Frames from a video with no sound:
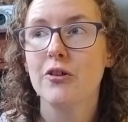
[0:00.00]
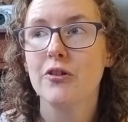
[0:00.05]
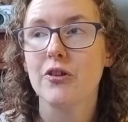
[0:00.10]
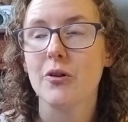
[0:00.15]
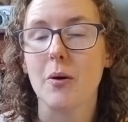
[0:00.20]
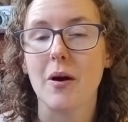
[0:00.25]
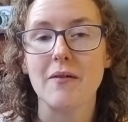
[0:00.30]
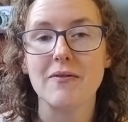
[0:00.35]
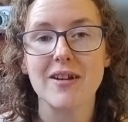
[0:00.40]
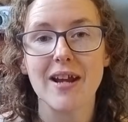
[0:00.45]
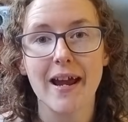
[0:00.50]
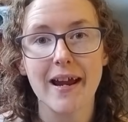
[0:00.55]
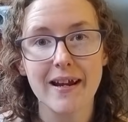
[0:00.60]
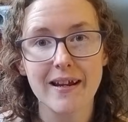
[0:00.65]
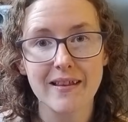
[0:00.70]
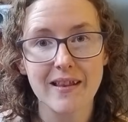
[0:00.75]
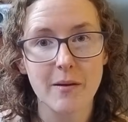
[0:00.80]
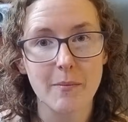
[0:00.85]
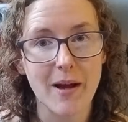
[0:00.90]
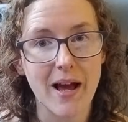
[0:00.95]
So I've
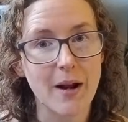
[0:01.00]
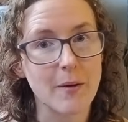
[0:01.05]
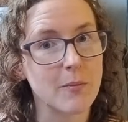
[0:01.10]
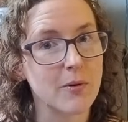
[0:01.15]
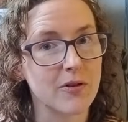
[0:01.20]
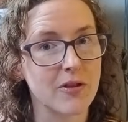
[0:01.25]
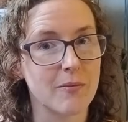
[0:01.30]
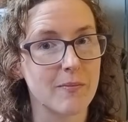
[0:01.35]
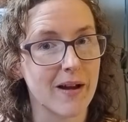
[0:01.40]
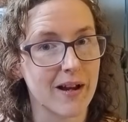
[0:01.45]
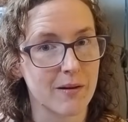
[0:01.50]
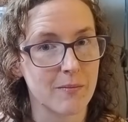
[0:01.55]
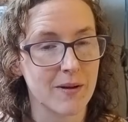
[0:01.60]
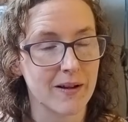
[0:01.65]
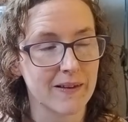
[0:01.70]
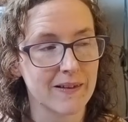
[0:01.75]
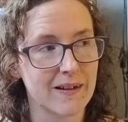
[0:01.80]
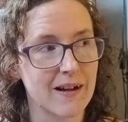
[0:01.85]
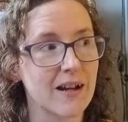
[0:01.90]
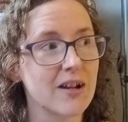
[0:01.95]
taken them out and put them back in
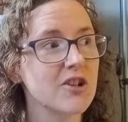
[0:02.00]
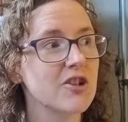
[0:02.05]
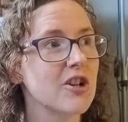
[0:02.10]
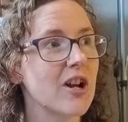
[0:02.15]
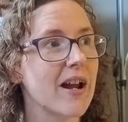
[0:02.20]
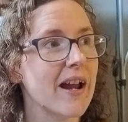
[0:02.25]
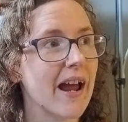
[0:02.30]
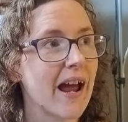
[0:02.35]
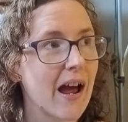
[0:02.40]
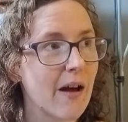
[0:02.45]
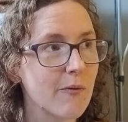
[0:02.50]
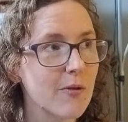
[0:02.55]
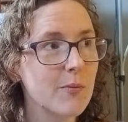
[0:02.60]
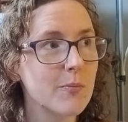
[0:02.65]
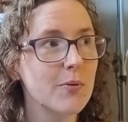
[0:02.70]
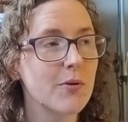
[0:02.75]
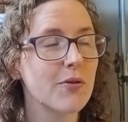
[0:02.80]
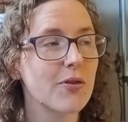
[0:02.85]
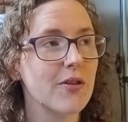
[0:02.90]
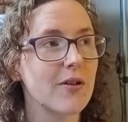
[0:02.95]
my stash. I
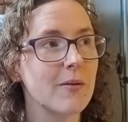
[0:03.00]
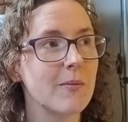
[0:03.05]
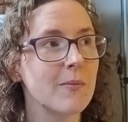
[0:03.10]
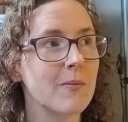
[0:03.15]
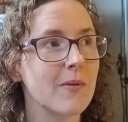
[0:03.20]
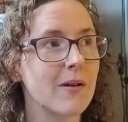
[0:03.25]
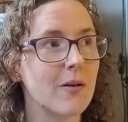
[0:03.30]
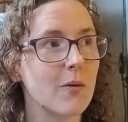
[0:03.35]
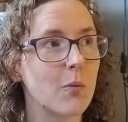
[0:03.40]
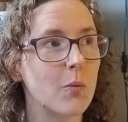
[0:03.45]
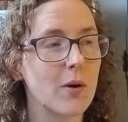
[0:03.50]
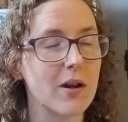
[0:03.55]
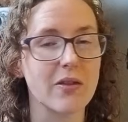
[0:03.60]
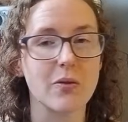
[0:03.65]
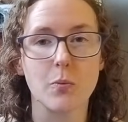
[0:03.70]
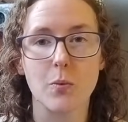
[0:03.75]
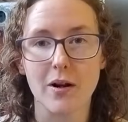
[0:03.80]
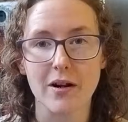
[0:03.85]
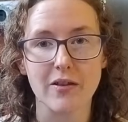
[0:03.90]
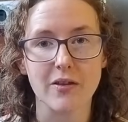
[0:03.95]
haven't put them
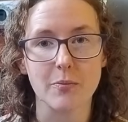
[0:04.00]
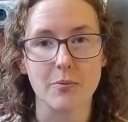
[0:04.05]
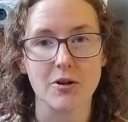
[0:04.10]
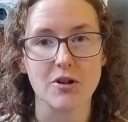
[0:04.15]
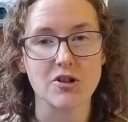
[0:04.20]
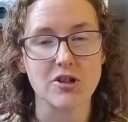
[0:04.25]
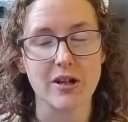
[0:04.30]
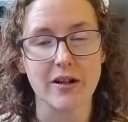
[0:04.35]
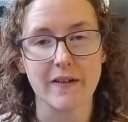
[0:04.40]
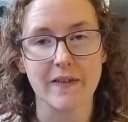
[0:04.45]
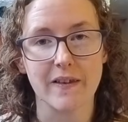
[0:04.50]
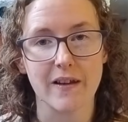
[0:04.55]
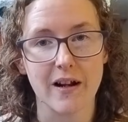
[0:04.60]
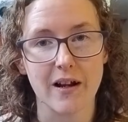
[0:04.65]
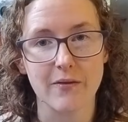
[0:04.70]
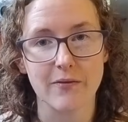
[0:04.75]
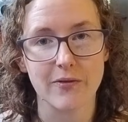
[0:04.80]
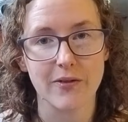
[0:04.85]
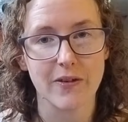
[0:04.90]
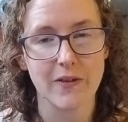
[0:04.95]
with one of the projects that
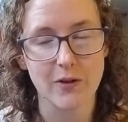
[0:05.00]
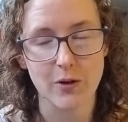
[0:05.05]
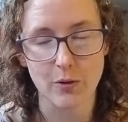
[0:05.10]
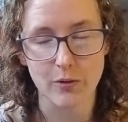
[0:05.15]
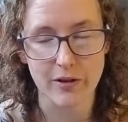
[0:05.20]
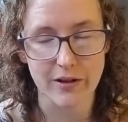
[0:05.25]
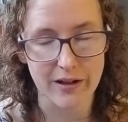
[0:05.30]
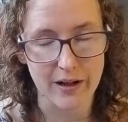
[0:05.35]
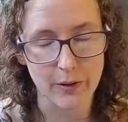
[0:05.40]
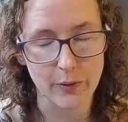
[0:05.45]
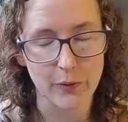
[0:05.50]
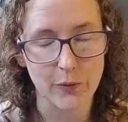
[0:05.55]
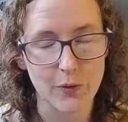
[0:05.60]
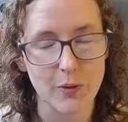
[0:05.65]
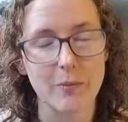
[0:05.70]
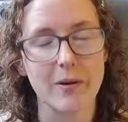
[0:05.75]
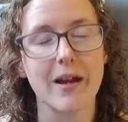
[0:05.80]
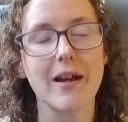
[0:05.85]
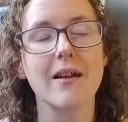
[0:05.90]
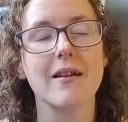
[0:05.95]
I've stolen needles
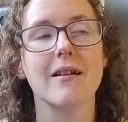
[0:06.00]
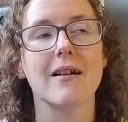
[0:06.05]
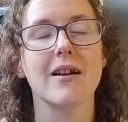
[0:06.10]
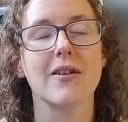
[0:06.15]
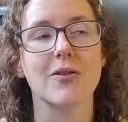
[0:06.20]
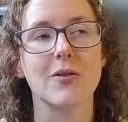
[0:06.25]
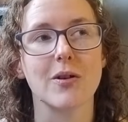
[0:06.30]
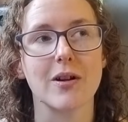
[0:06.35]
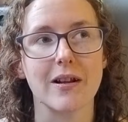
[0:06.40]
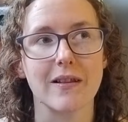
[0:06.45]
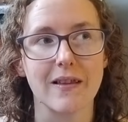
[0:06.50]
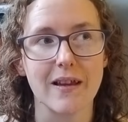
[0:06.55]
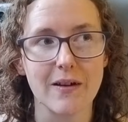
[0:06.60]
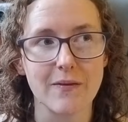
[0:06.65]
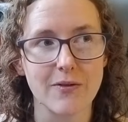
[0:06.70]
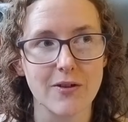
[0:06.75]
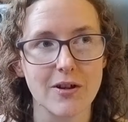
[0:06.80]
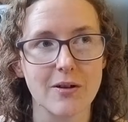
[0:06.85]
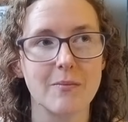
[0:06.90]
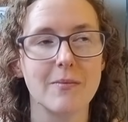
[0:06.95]
from yet. I thought I'd
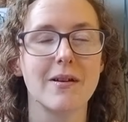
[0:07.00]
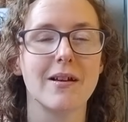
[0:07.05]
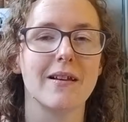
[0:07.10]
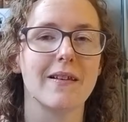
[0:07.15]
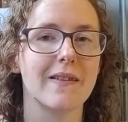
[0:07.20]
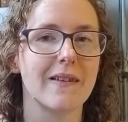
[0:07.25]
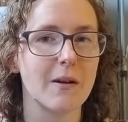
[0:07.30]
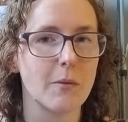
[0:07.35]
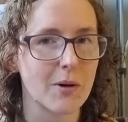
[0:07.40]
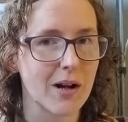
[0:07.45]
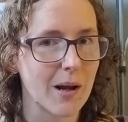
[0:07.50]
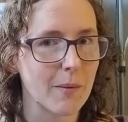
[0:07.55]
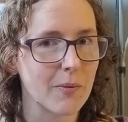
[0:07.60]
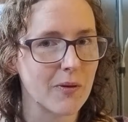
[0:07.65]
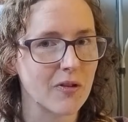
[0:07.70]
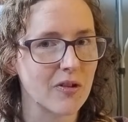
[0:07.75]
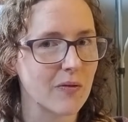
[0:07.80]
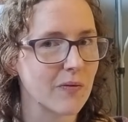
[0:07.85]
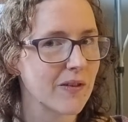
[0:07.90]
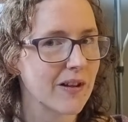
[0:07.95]
leave them, see what
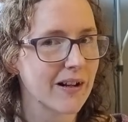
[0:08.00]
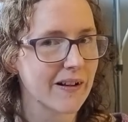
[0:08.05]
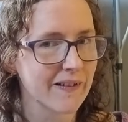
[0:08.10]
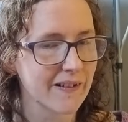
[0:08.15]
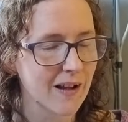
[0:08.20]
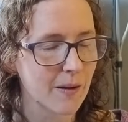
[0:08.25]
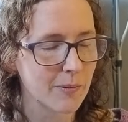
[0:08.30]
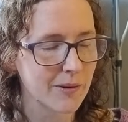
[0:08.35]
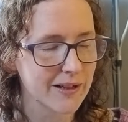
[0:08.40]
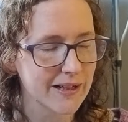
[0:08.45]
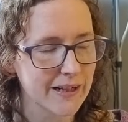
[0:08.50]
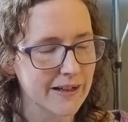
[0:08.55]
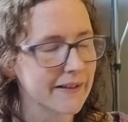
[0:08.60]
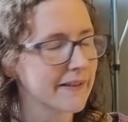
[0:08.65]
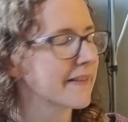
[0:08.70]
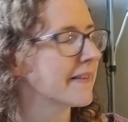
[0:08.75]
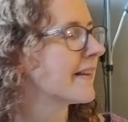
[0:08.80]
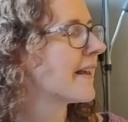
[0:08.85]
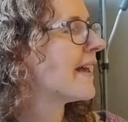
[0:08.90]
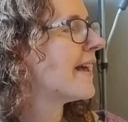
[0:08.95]
happens over the next couple of
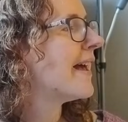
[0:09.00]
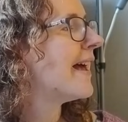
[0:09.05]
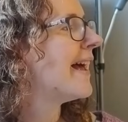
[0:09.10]
days.